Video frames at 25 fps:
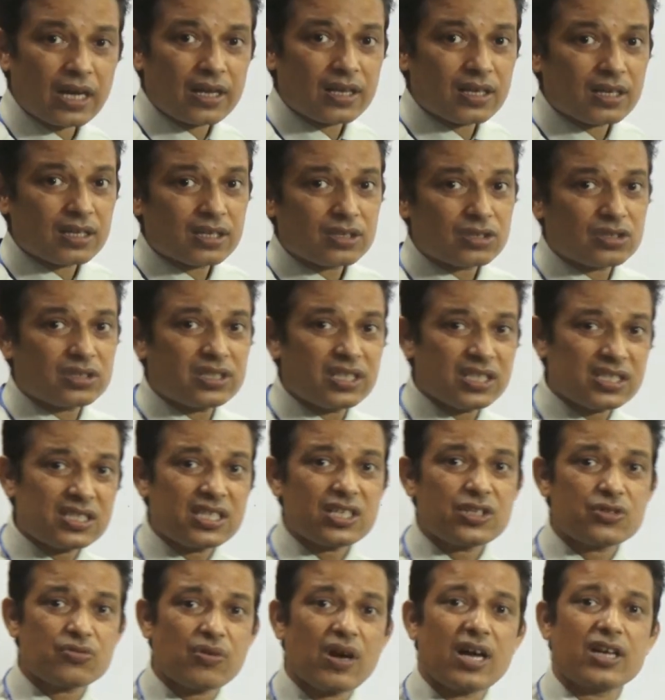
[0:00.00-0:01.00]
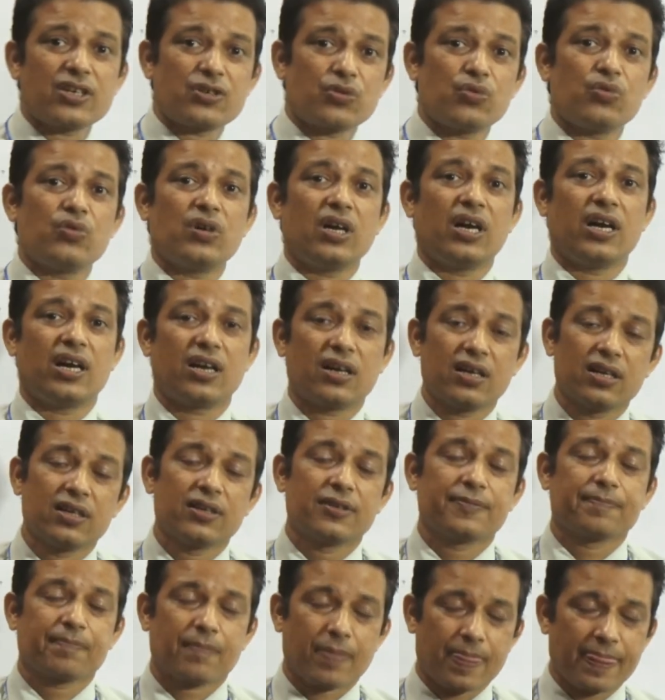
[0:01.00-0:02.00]
So, this is what we are
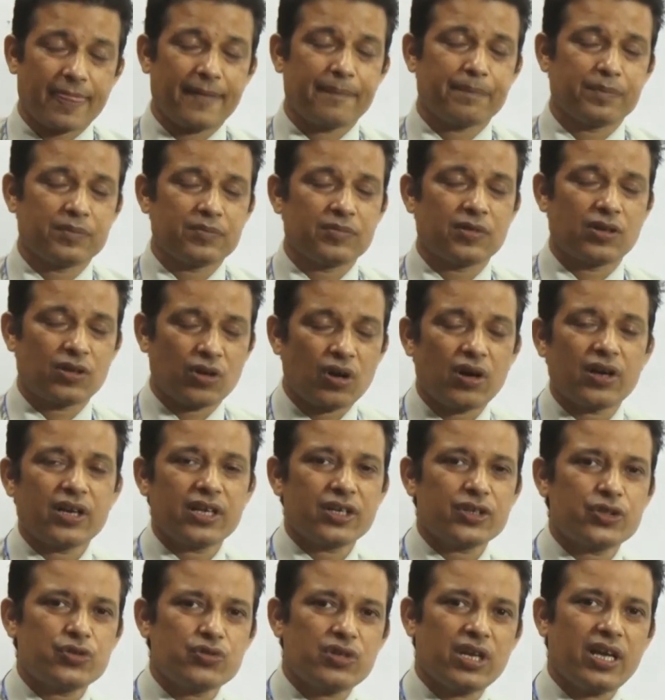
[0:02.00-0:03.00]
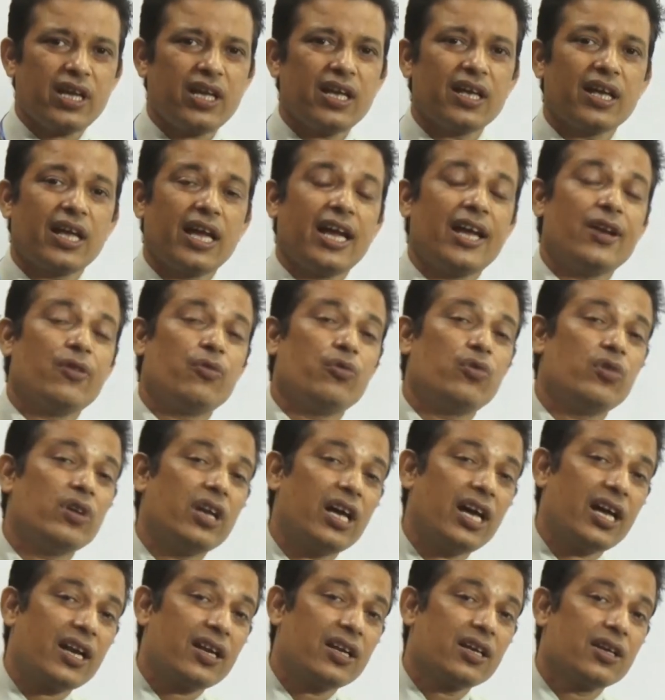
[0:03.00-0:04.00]
learning today, and we
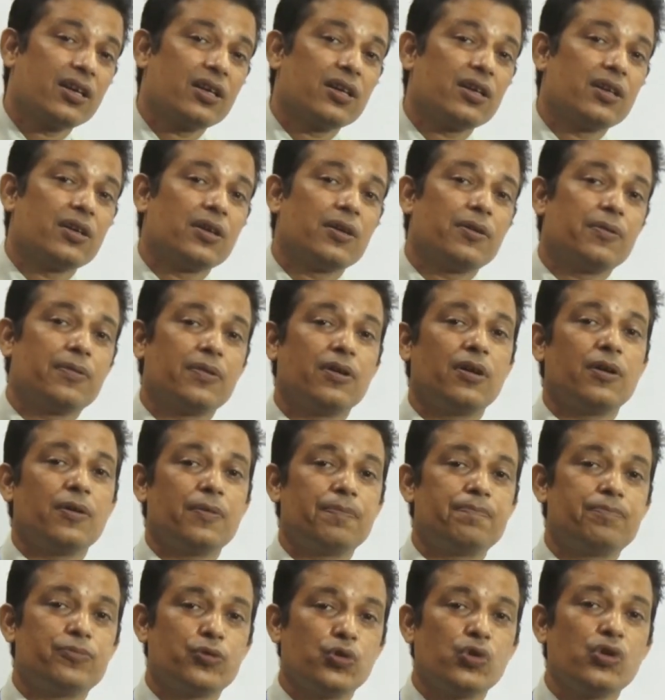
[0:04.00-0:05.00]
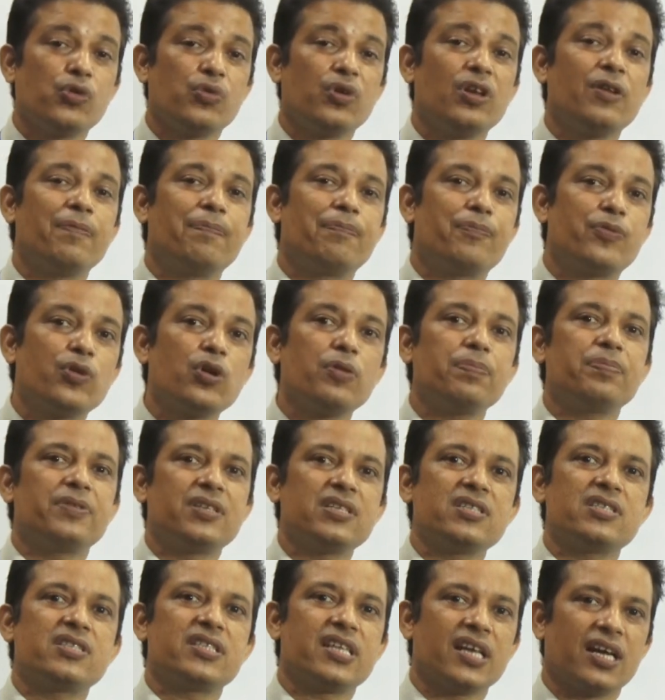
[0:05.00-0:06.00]
will prove
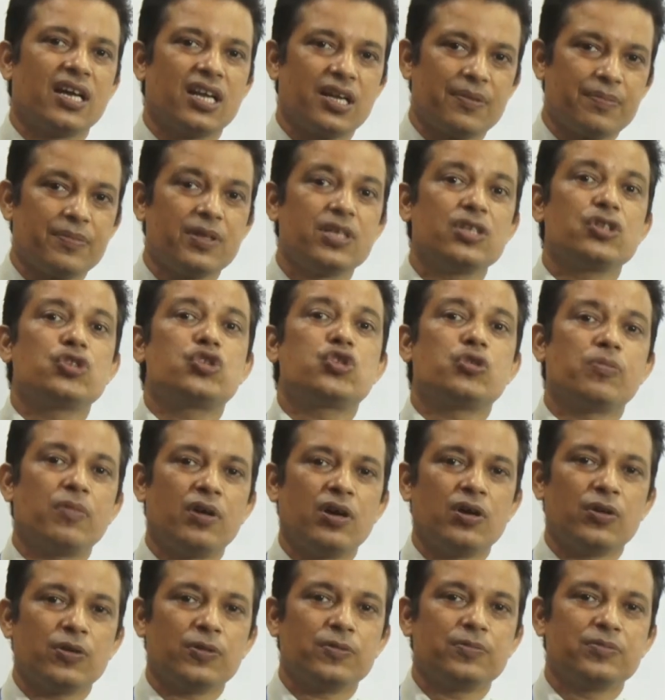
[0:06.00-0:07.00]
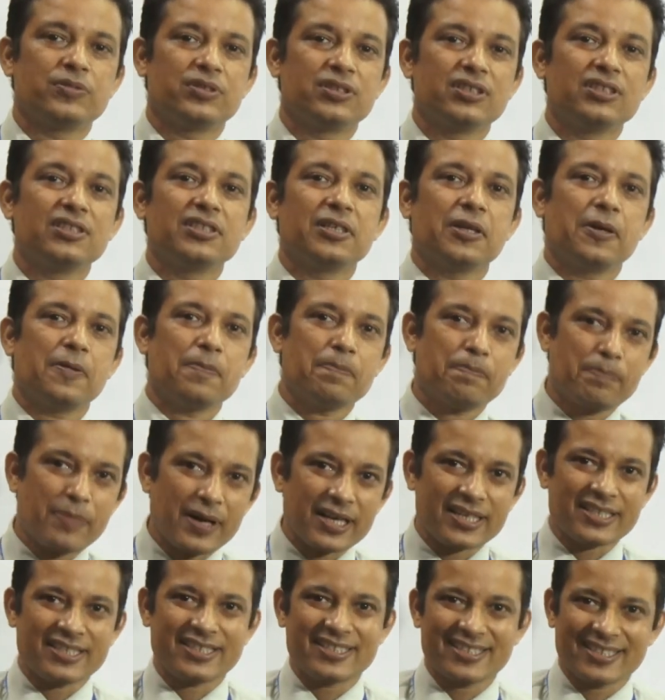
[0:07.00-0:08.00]
this theorem tomorrow.
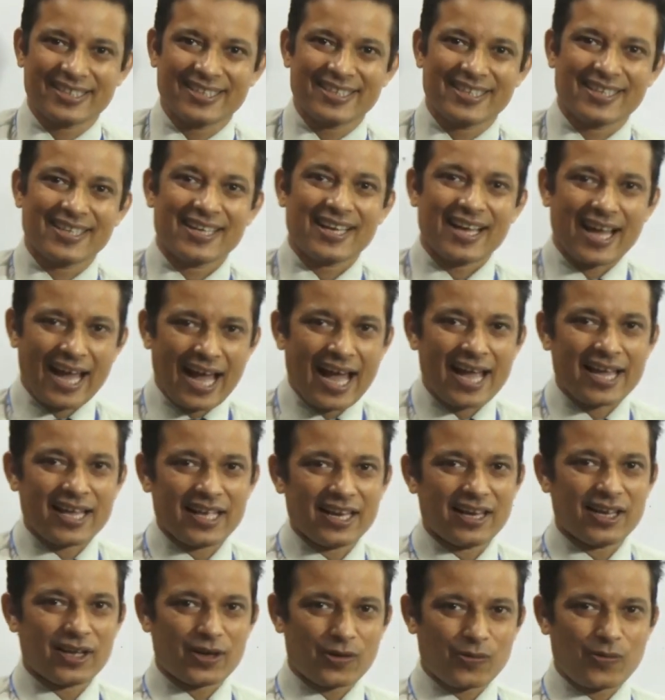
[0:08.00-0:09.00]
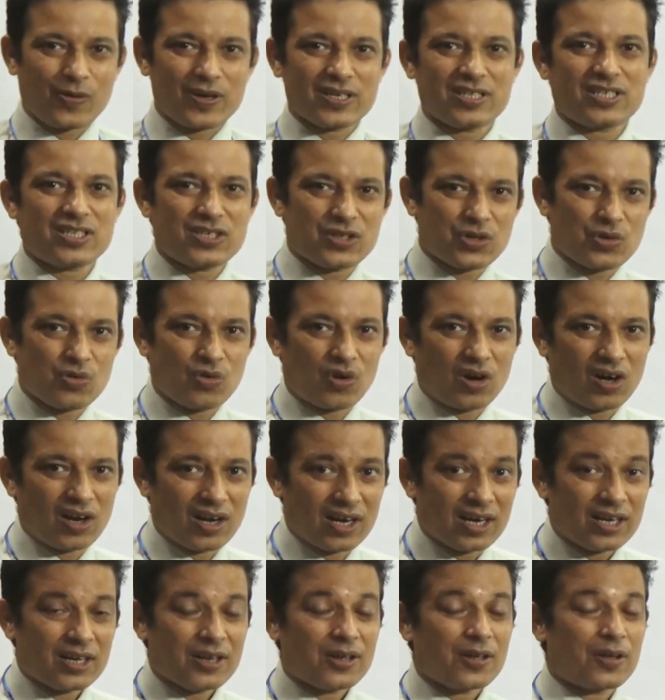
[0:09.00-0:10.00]
But I request you all,
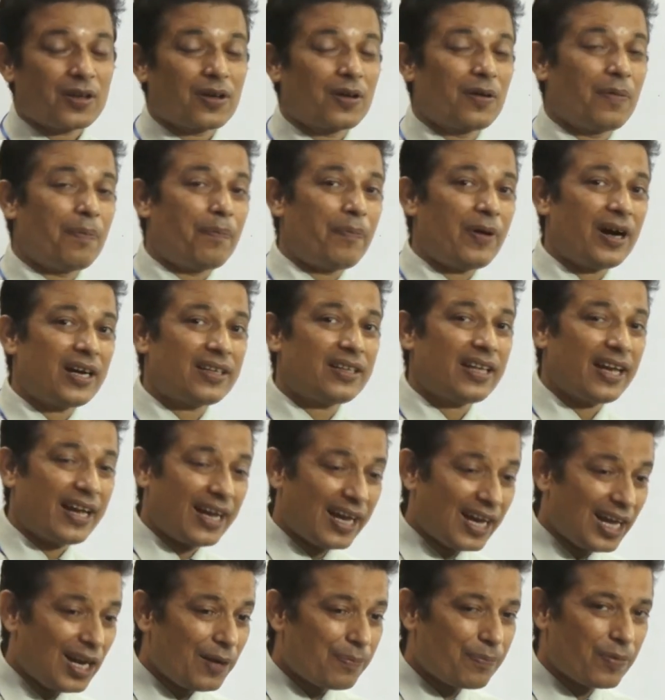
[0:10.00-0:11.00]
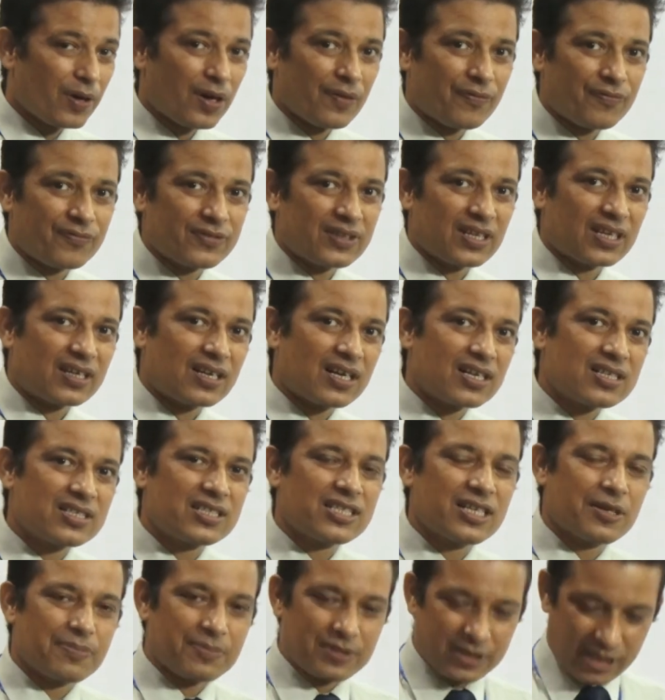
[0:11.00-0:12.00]
by the help of the
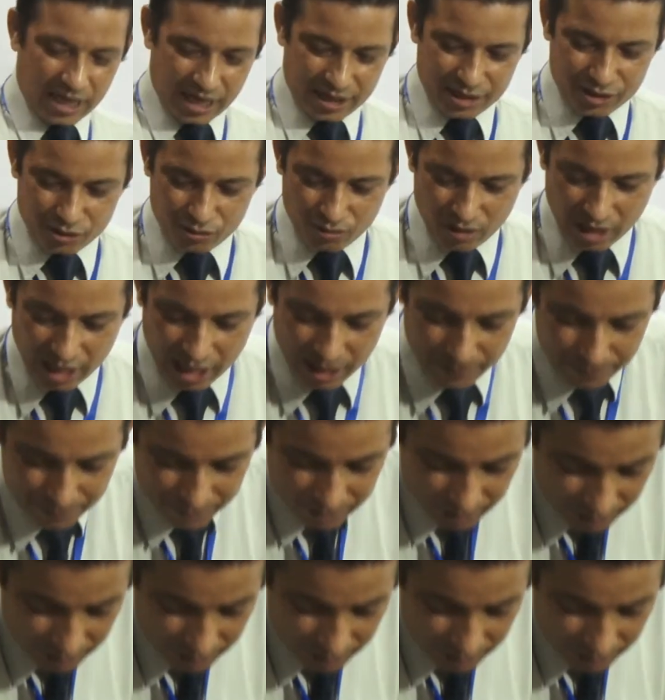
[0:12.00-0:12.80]
concept that you have